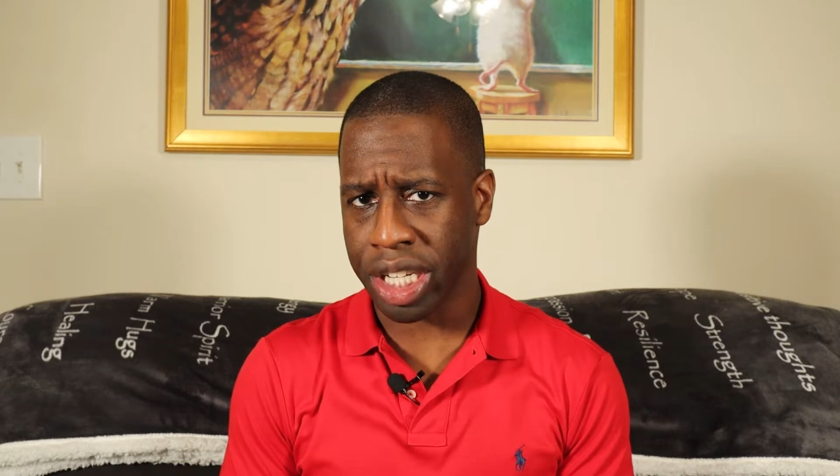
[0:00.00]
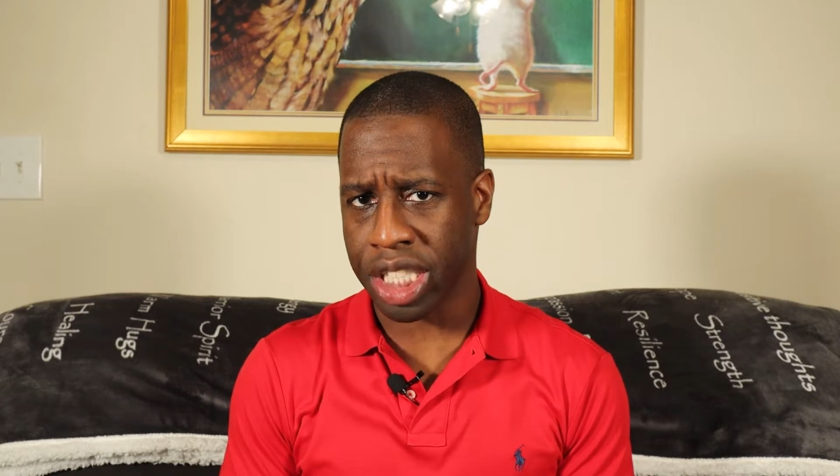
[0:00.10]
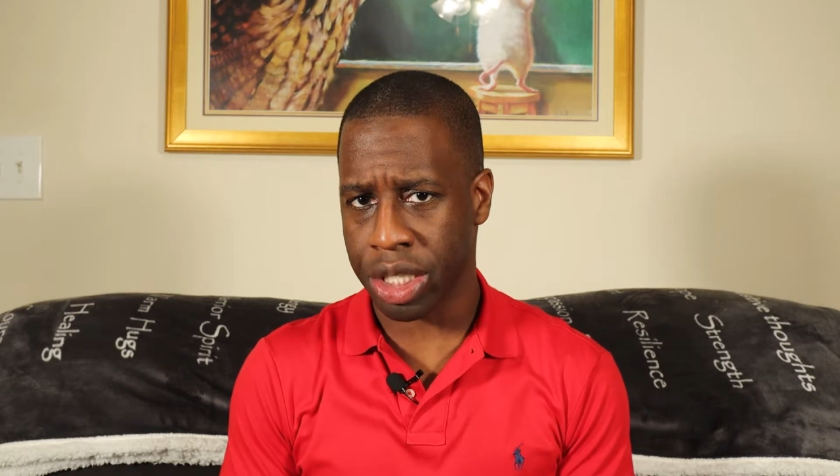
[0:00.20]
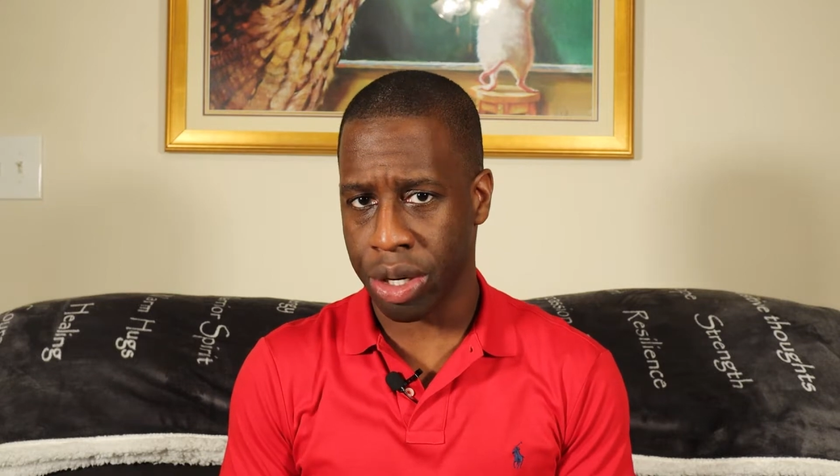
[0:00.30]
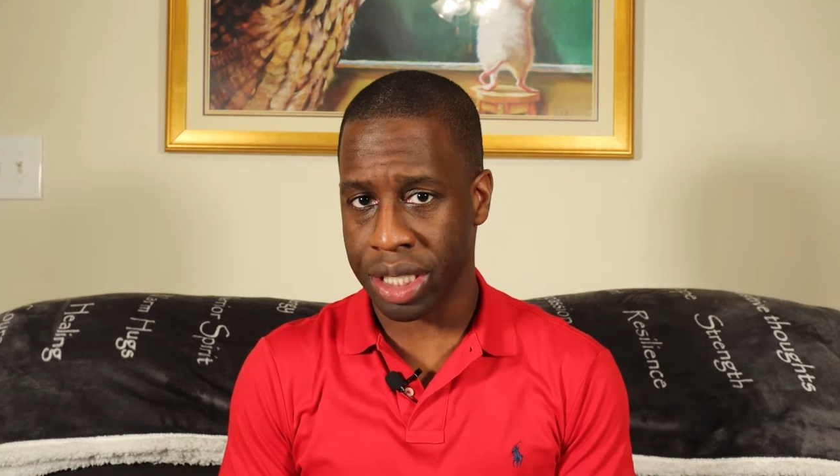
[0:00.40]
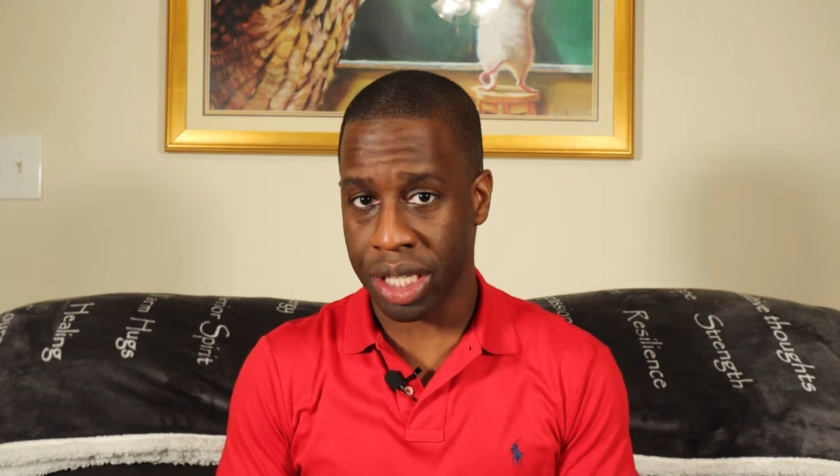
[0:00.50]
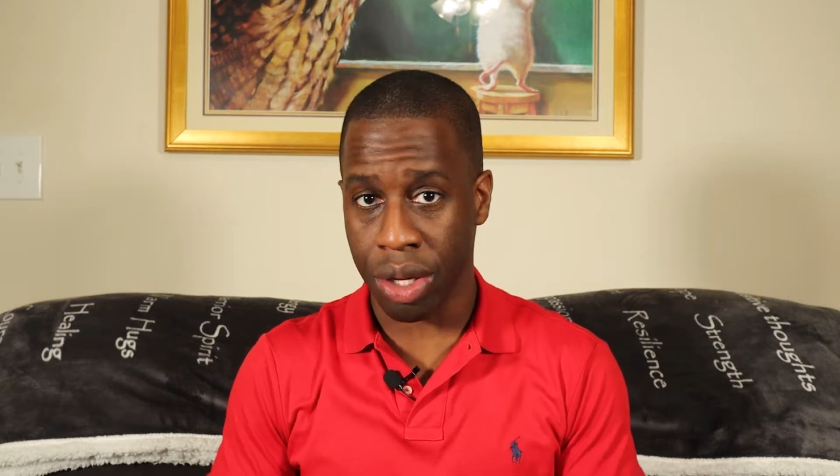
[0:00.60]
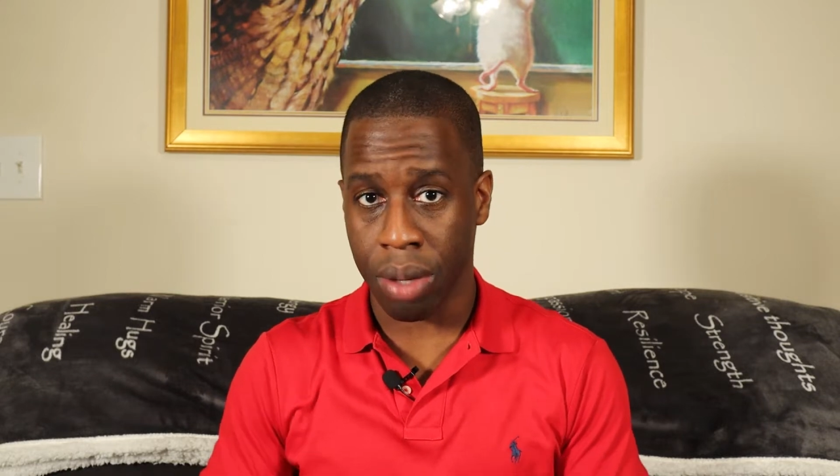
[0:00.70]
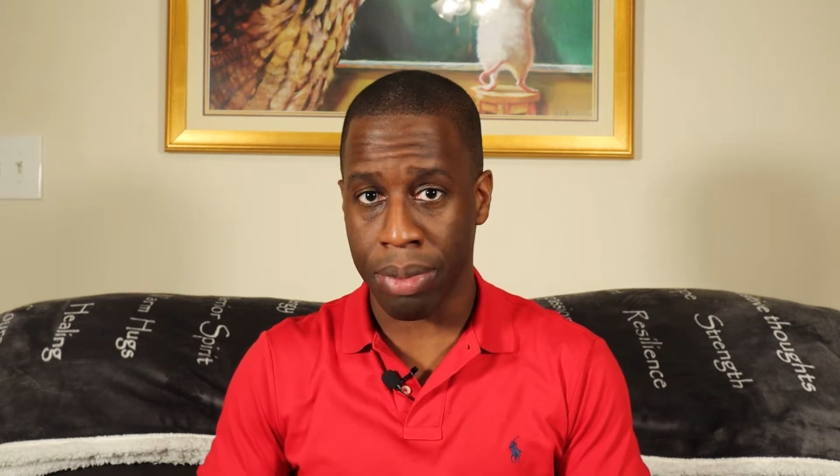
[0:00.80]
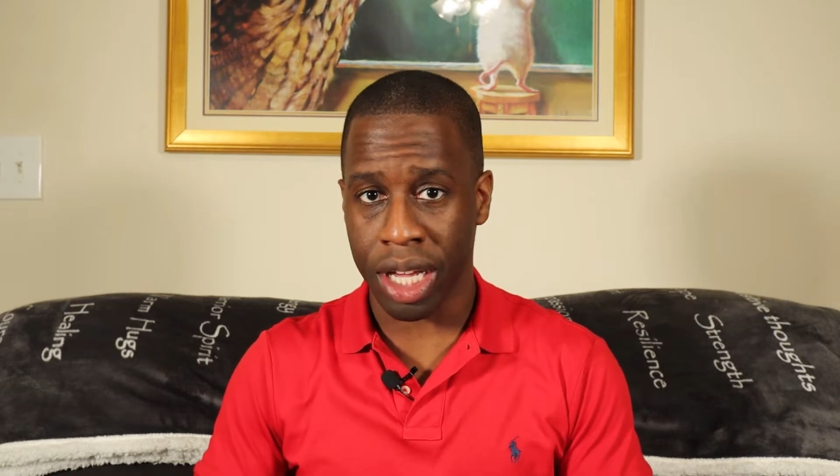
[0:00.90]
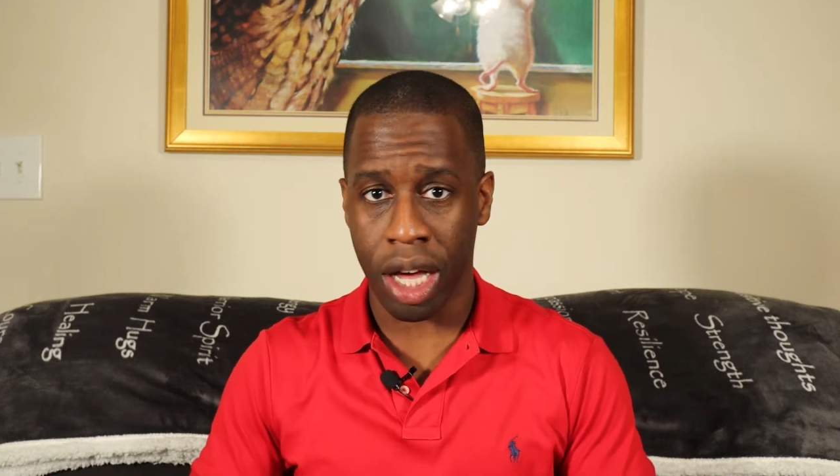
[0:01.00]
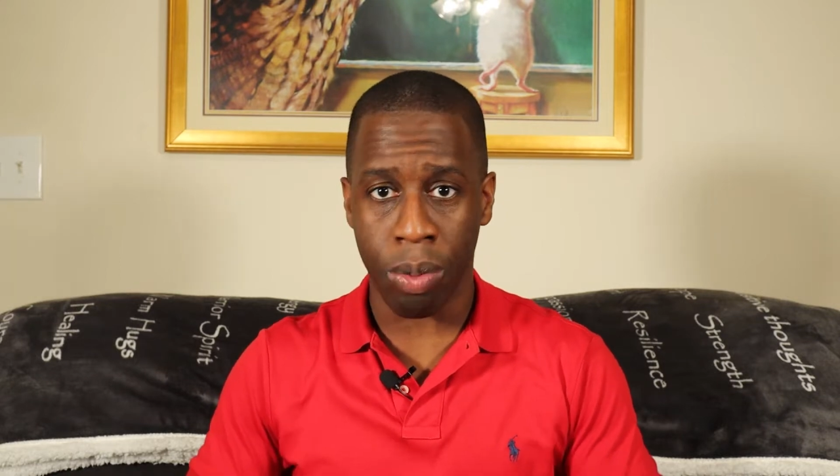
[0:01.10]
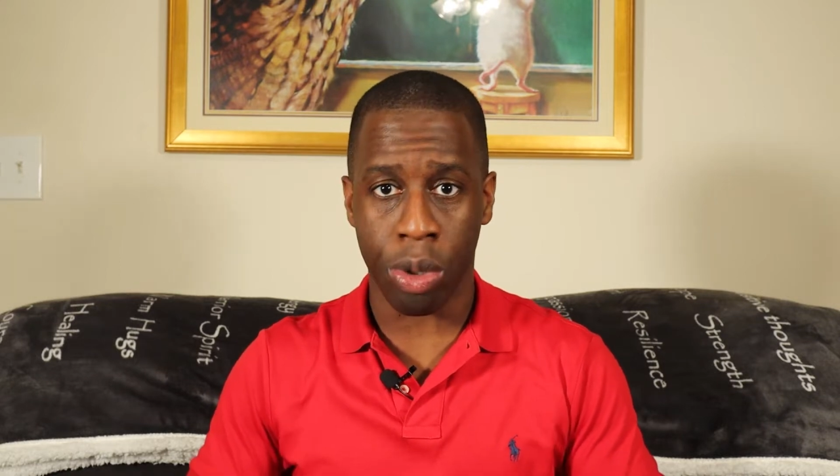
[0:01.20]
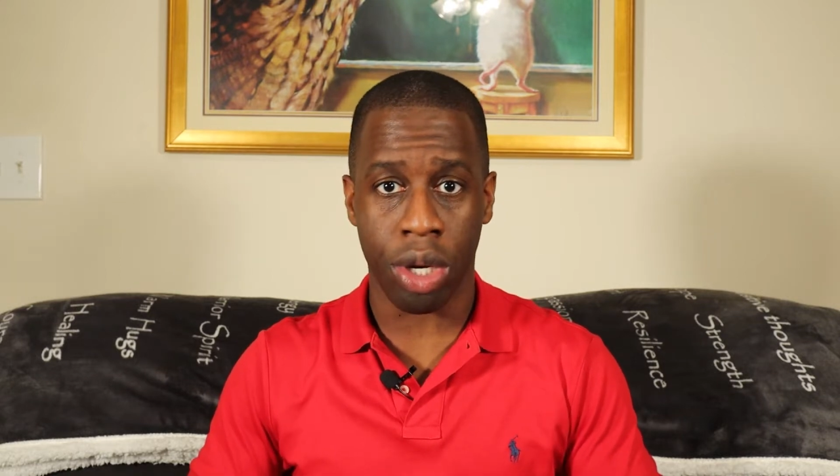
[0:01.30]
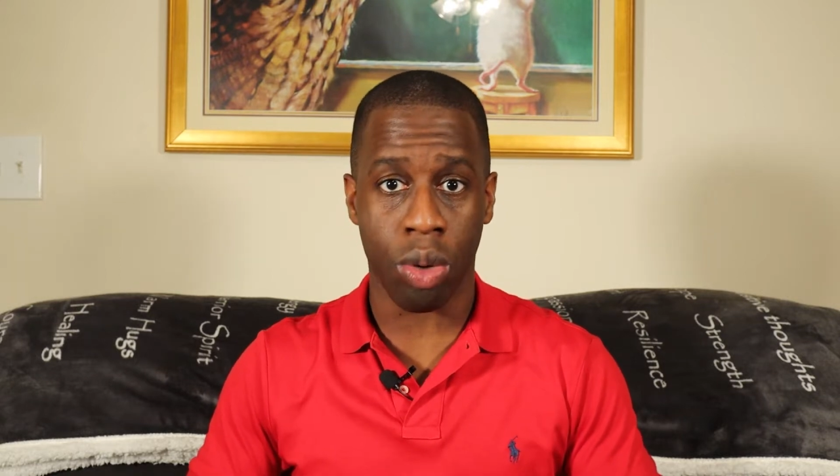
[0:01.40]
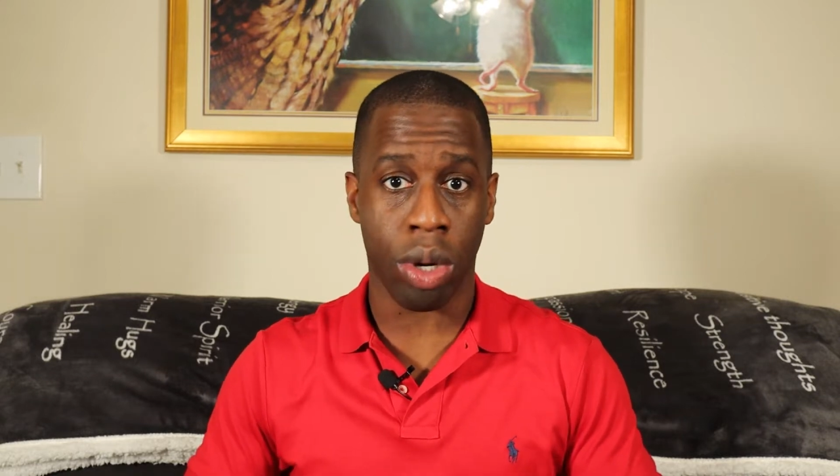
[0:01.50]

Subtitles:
dictionaries that you can pick up when you